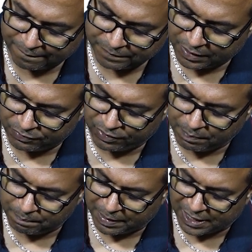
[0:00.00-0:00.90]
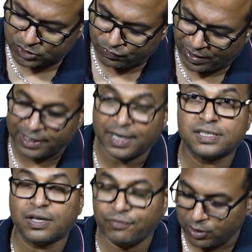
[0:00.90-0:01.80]
The pimples felt at
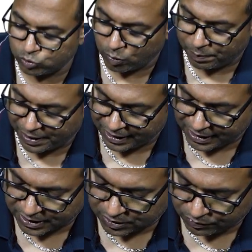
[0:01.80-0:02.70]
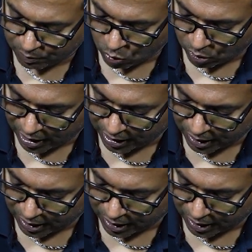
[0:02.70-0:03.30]
saphenous opening, it is femoral